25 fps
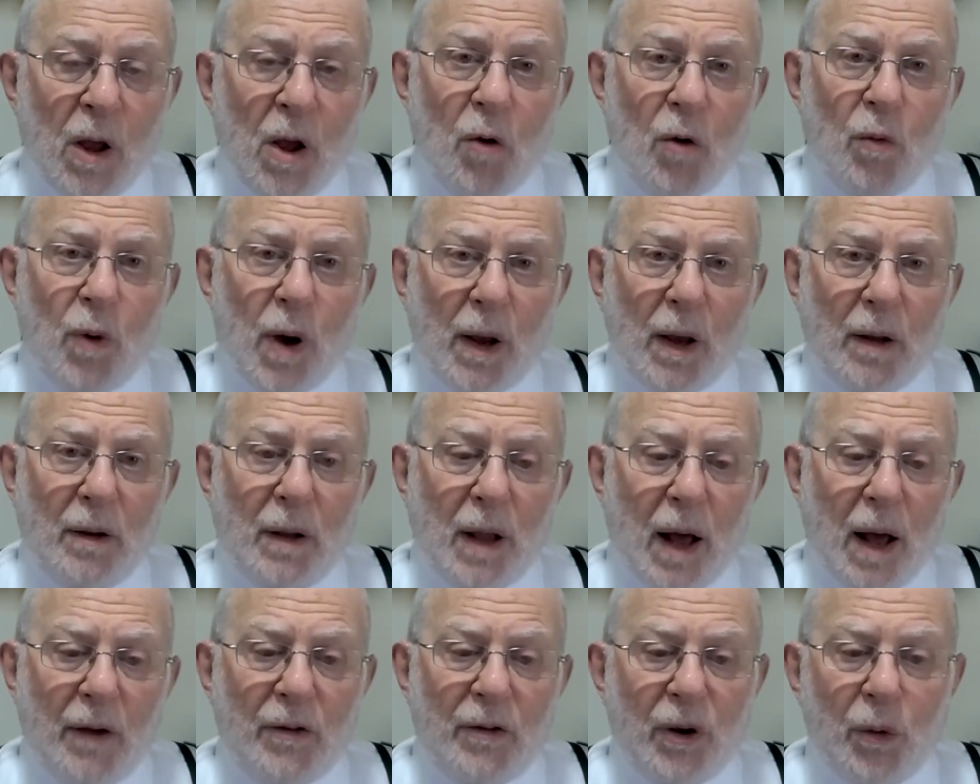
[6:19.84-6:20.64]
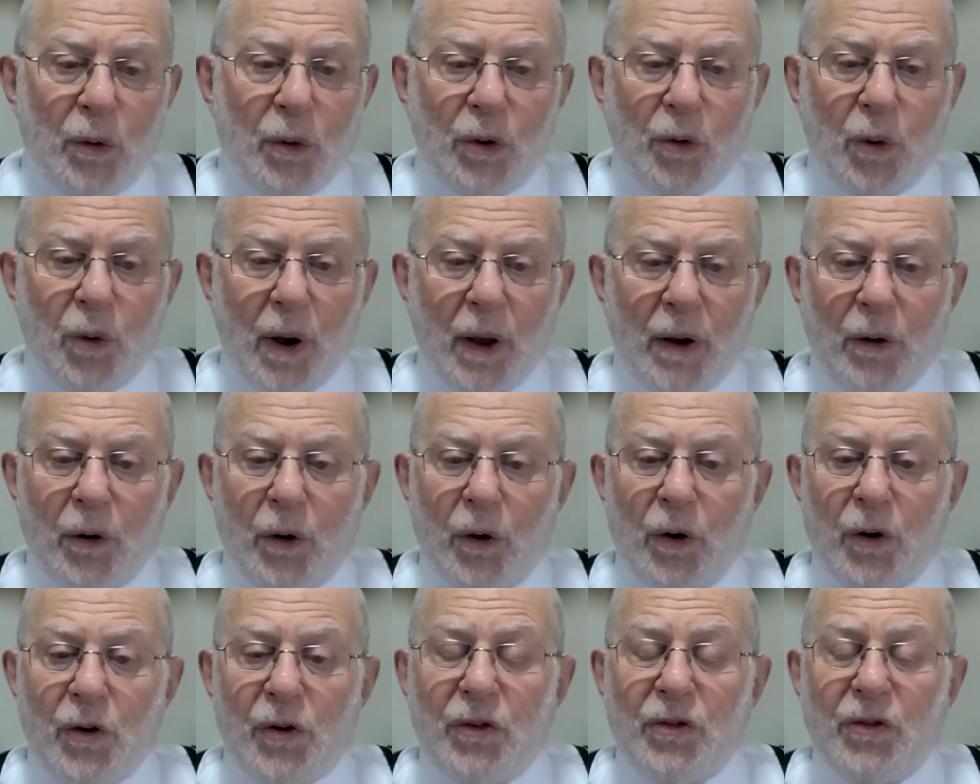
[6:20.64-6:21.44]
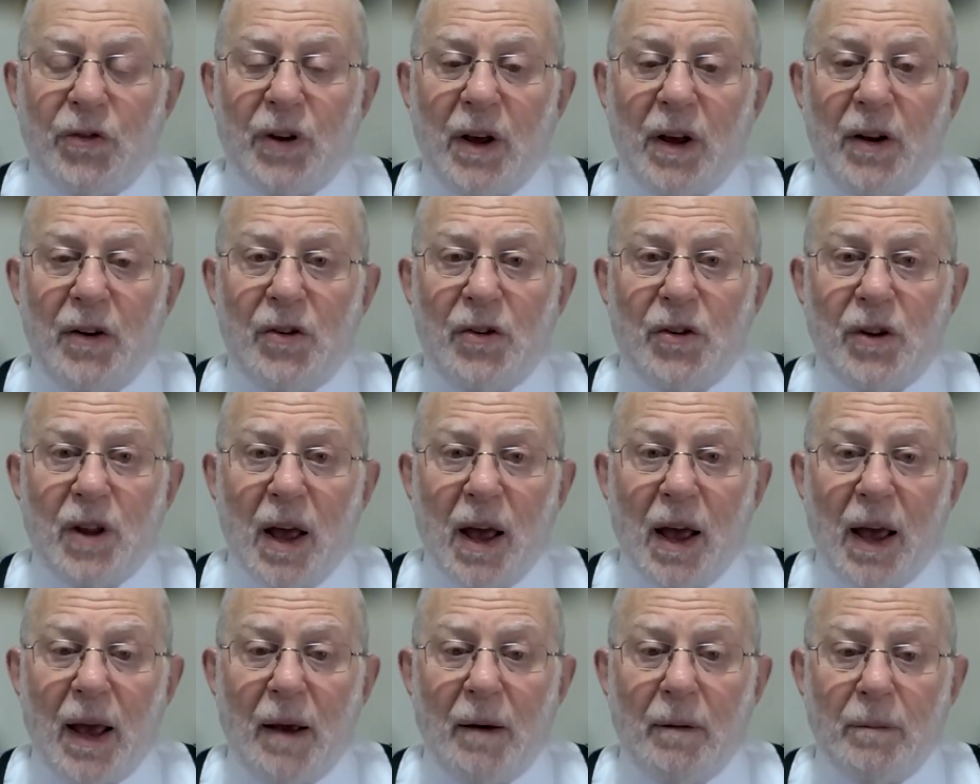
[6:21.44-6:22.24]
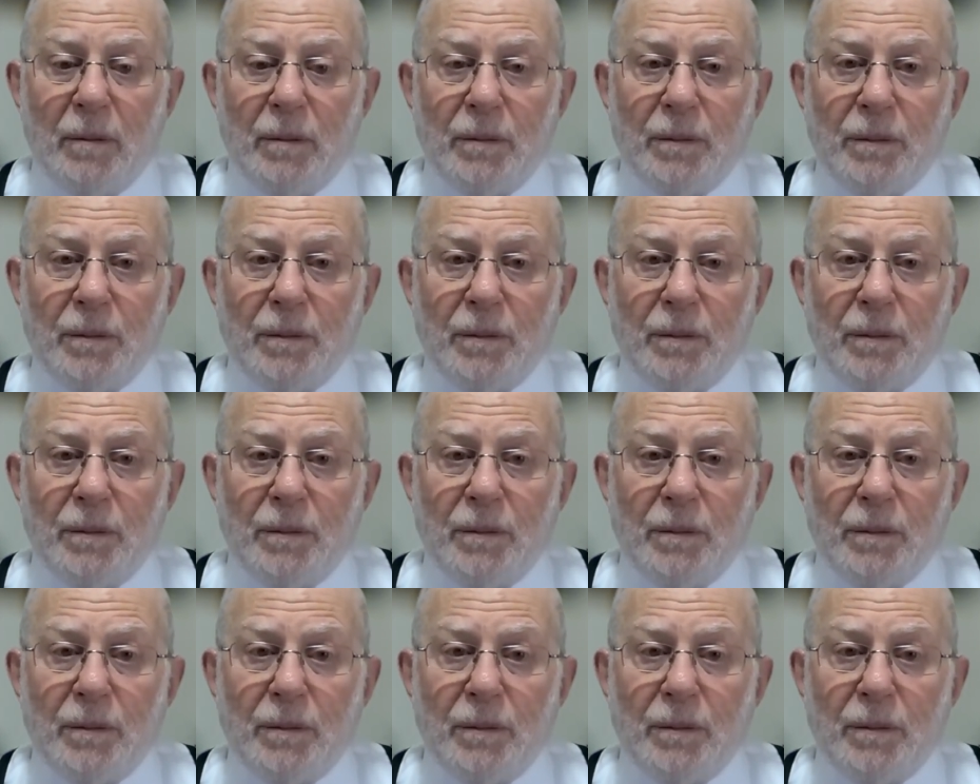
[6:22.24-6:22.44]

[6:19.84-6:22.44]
recognizing with greater urgency each day